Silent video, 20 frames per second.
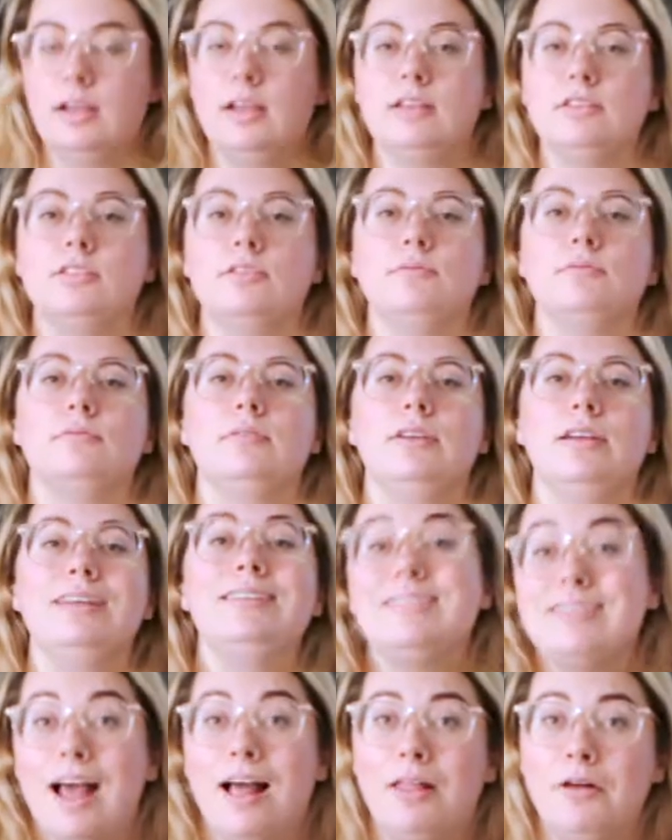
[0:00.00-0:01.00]
So
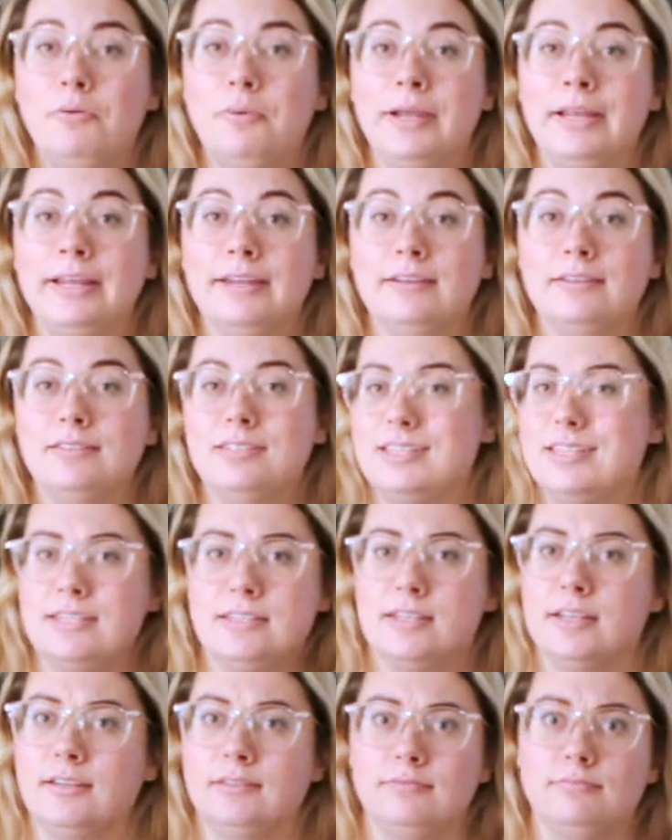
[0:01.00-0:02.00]
it's Halloween
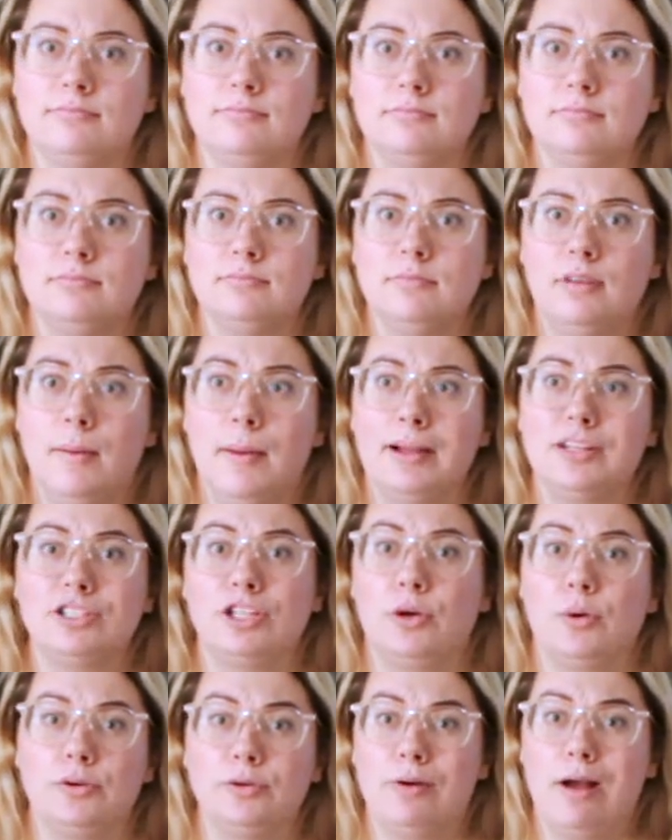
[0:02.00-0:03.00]
season. I'm
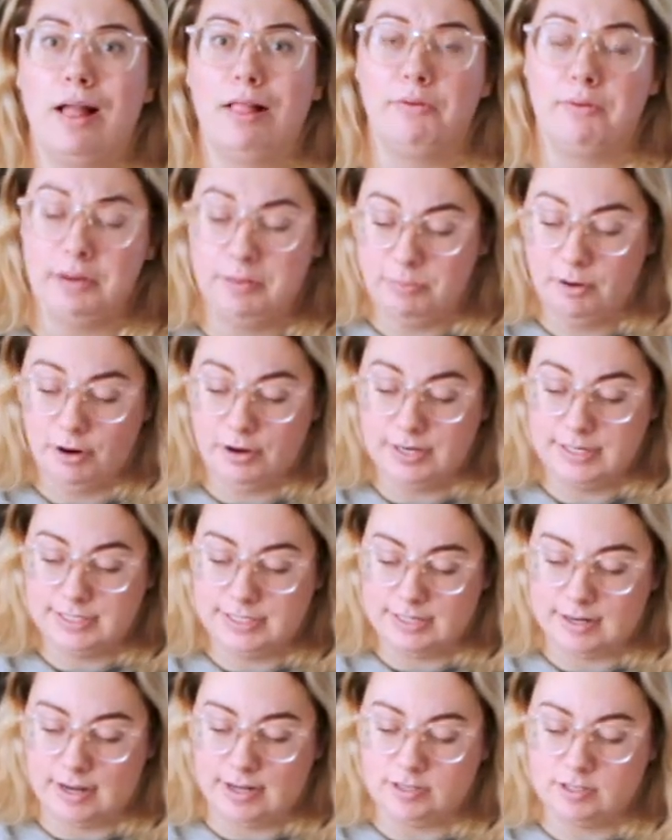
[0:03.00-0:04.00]
actually going to a Halloween party
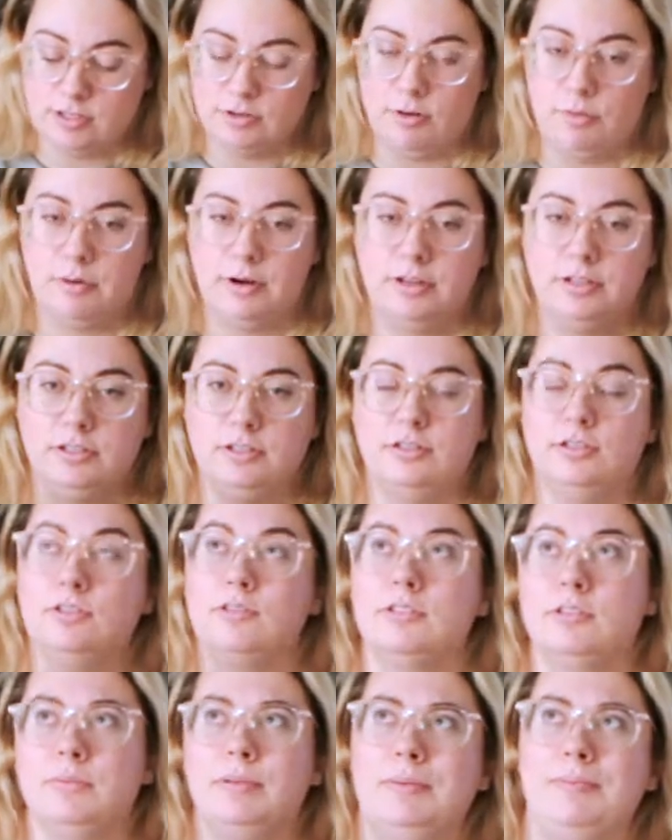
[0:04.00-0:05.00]
tonight, so I want to
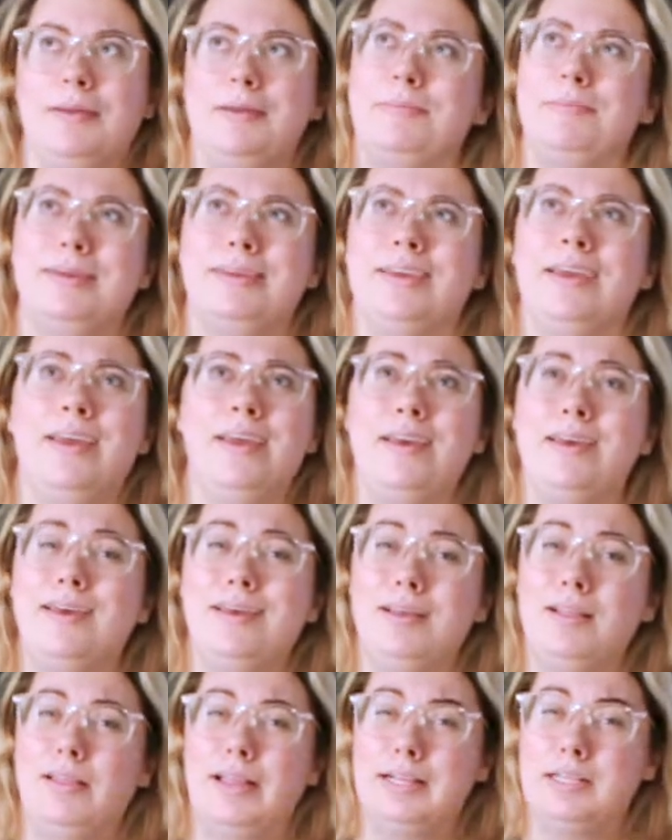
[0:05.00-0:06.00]
do something maybe
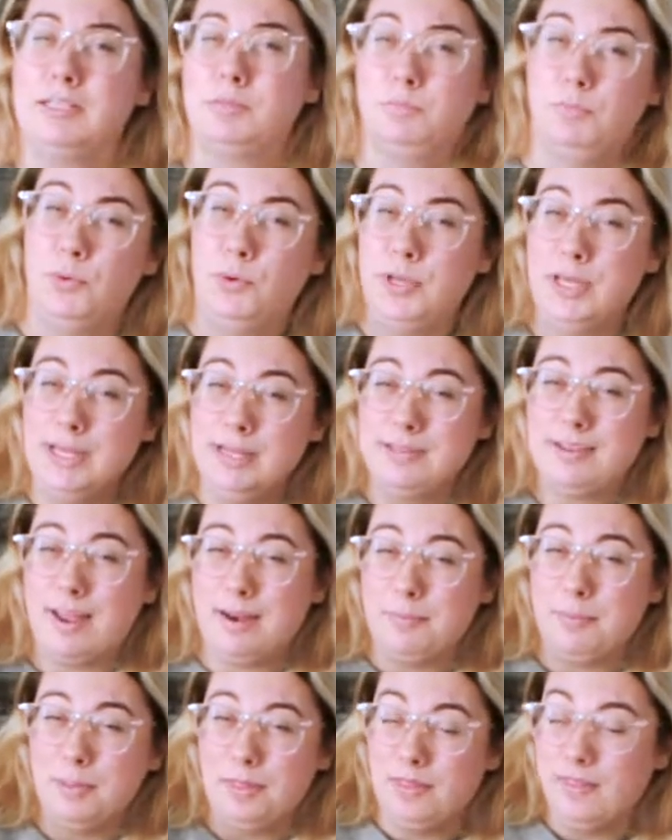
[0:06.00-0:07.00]
like spooky
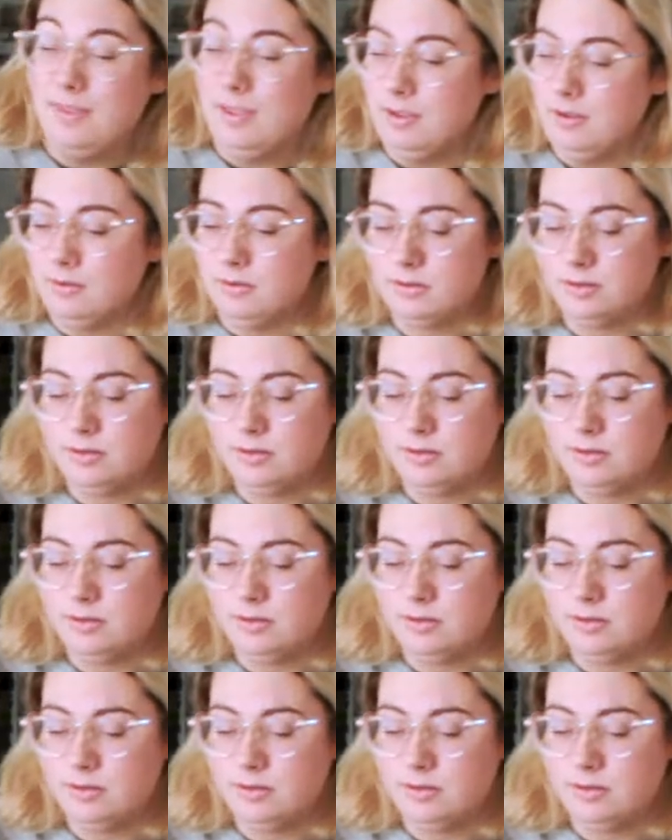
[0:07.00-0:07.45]
type of thing.